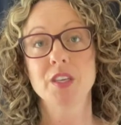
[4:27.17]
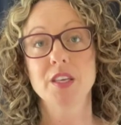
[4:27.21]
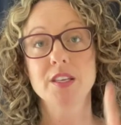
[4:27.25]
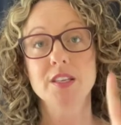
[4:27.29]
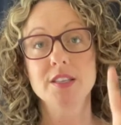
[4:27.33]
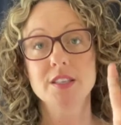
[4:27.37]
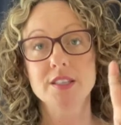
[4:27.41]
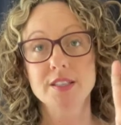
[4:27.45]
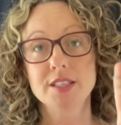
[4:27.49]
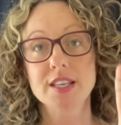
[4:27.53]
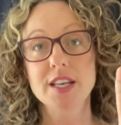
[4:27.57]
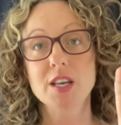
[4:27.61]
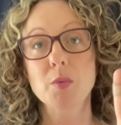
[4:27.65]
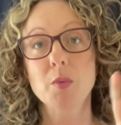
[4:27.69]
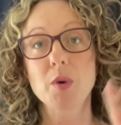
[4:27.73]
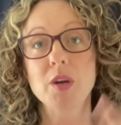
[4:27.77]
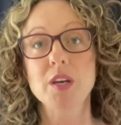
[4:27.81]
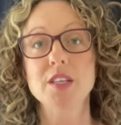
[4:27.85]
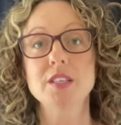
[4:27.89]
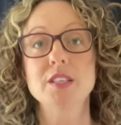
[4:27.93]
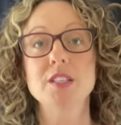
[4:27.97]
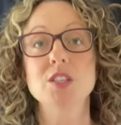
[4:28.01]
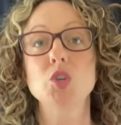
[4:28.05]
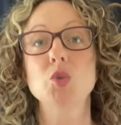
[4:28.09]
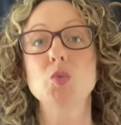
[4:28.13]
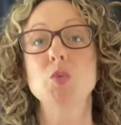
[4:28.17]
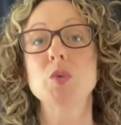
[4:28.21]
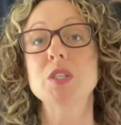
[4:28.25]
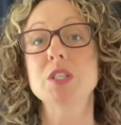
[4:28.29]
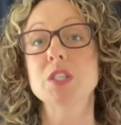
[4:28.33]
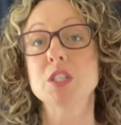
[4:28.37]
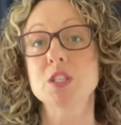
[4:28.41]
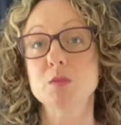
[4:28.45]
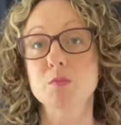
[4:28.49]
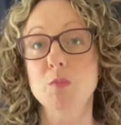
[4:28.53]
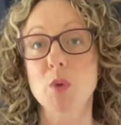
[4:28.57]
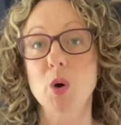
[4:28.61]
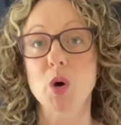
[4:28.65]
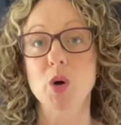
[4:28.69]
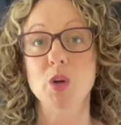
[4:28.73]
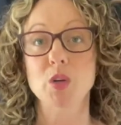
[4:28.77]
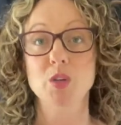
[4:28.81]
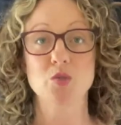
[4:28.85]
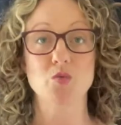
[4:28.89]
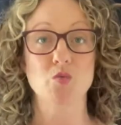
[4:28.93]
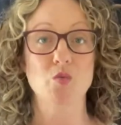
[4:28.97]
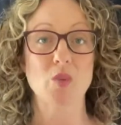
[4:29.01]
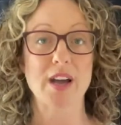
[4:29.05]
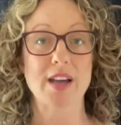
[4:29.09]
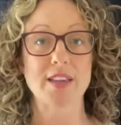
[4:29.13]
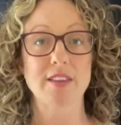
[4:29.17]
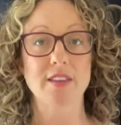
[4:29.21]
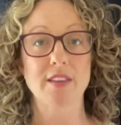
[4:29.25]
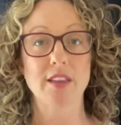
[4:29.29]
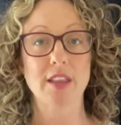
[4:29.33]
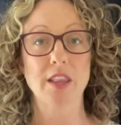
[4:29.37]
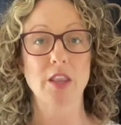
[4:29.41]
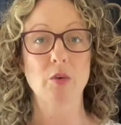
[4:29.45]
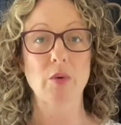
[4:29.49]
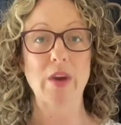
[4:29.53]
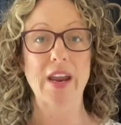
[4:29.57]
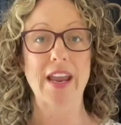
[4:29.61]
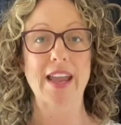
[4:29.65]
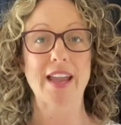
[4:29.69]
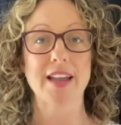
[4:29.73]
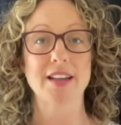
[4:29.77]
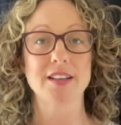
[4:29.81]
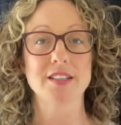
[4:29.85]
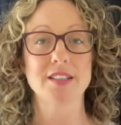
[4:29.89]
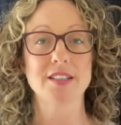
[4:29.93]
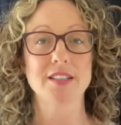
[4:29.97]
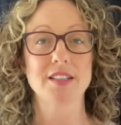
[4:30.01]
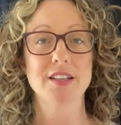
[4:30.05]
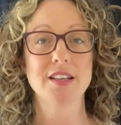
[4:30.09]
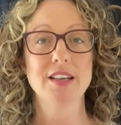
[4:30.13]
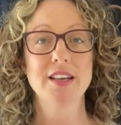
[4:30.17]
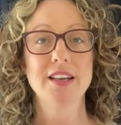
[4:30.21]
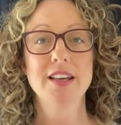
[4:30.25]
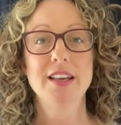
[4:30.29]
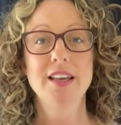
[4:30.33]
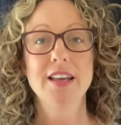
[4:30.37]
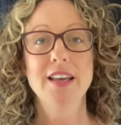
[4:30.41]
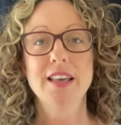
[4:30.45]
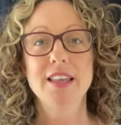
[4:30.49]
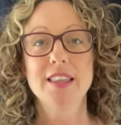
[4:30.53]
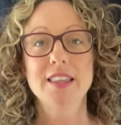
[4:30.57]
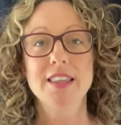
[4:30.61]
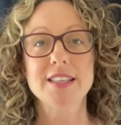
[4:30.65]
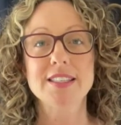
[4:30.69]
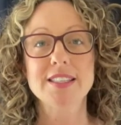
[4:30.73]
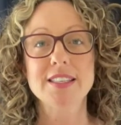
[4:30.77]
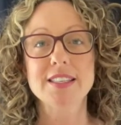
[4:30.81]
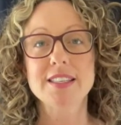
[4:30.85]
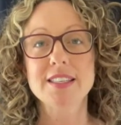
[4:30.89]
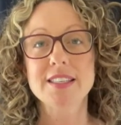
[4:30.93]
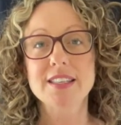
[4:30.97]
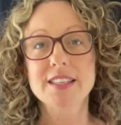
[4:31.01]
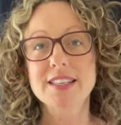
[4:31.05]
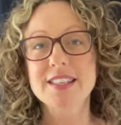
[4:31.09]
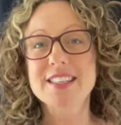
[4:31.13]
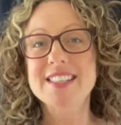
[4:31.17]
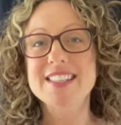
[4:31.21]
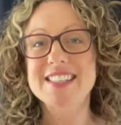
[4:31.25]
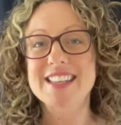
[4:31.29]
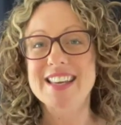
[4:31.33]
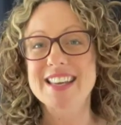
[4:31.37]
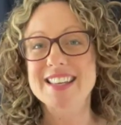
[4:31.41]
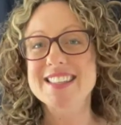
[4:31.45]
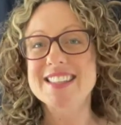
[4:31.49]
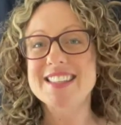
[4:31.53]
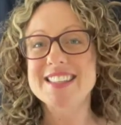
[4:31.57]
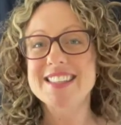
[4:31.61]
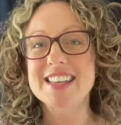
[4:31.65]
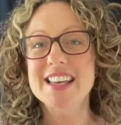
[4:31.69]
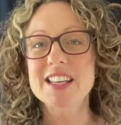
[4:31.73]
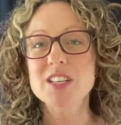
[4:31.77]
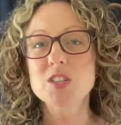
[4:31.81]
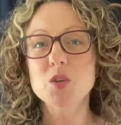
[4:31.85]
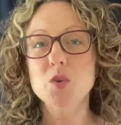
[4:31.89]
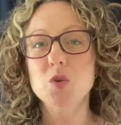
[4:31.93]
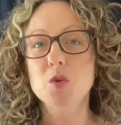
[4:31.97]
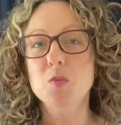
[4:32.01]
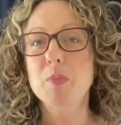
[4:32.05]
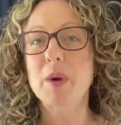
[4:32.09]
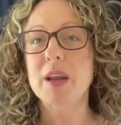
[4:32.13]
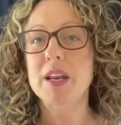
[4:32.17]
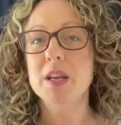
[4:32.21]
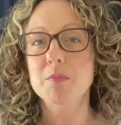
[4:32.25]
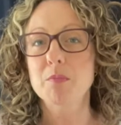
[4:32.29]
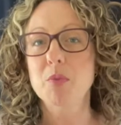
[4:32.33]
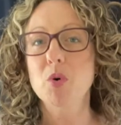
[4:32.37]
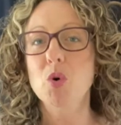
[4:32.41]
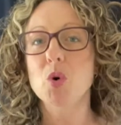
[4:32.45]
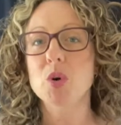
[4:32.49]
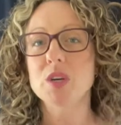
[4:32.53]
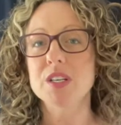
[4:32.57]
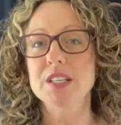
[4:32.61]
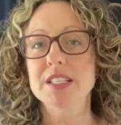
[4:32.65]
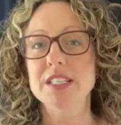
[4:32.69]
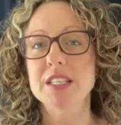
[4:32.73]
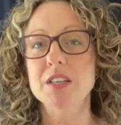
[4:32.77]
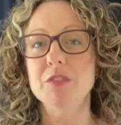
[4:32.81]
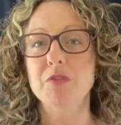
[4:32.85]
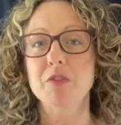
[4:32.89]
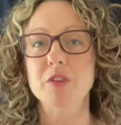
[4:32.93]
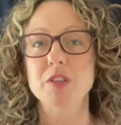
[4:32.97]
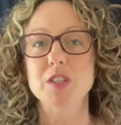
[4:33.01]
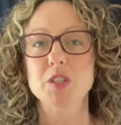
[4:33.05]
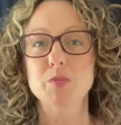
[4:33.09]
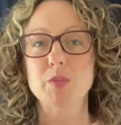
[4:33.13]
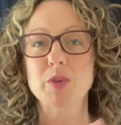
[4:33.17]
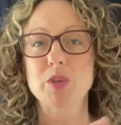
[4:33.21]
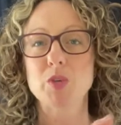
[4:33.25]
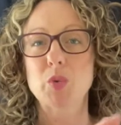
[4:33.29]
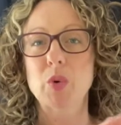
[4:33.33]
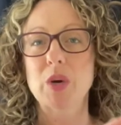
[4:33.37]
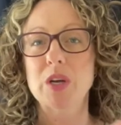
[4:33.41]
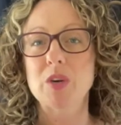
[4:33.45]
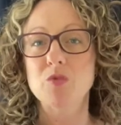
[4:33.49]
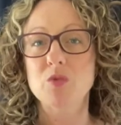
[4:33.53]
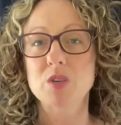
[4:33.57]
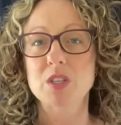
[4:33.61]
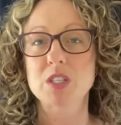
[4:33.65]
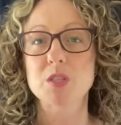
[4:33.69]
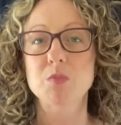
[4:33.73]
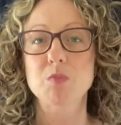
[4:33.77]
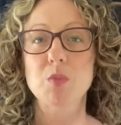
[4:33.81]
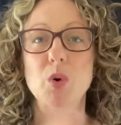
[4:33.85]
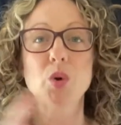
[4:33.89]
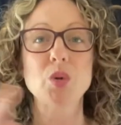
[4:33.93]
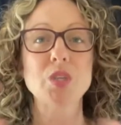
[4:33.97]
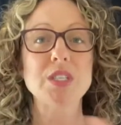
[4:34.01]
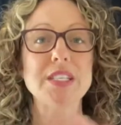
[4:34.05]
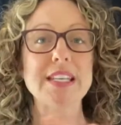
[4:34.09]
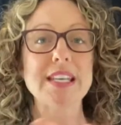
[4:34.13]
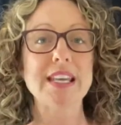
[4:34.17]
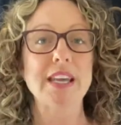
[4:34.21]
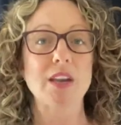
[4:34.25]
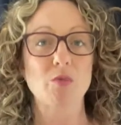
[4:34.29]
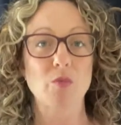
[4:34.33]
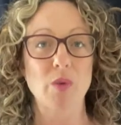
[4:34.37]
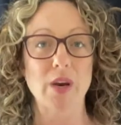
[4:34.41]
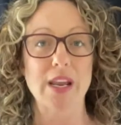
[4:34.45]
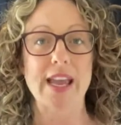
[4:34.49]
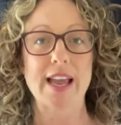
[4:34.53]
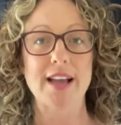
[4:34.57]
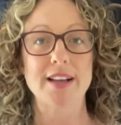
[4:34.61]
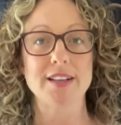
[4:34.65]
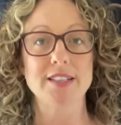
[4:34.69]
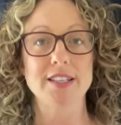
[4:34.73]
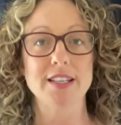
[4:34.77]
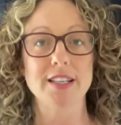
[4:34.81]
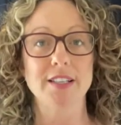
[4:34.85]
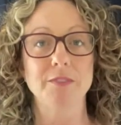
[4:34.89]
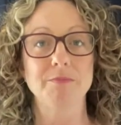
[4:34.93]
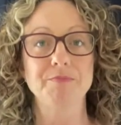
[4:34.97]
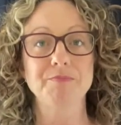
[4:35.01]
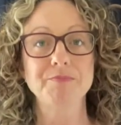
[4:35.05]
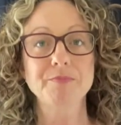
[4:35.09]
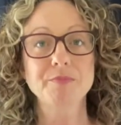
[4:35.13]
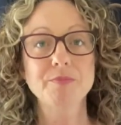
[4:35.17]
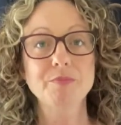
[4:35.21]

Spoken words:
Second one is to respond rather than react. There's a subtle but important difference between responding and reacting.